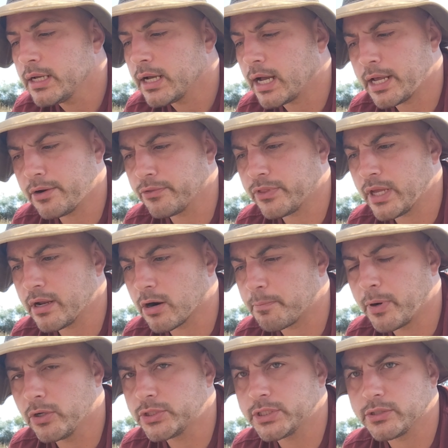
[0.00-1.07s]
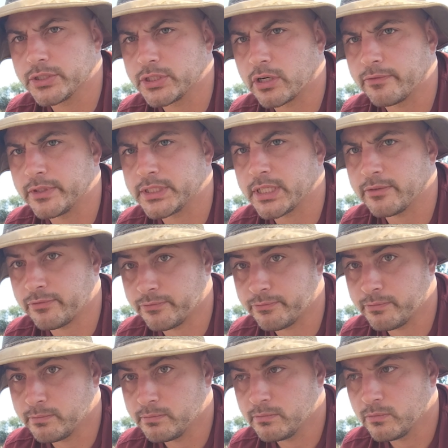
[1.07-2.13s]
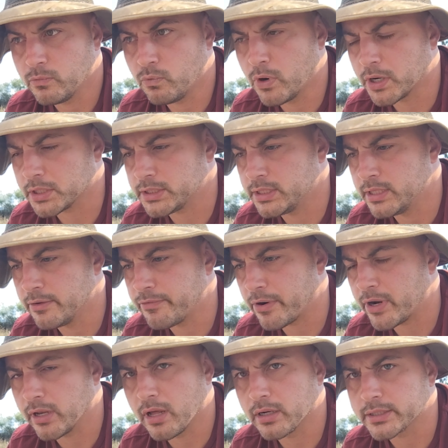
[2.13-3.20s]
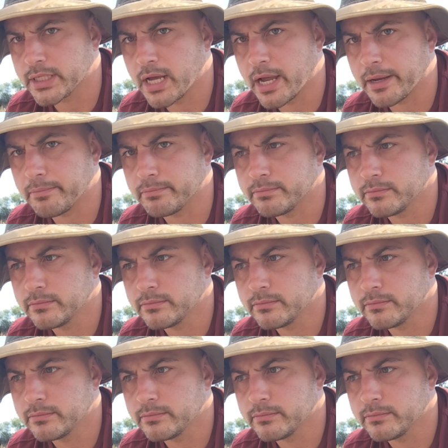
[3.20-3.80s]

I don't think our postal service have worked in a very long time.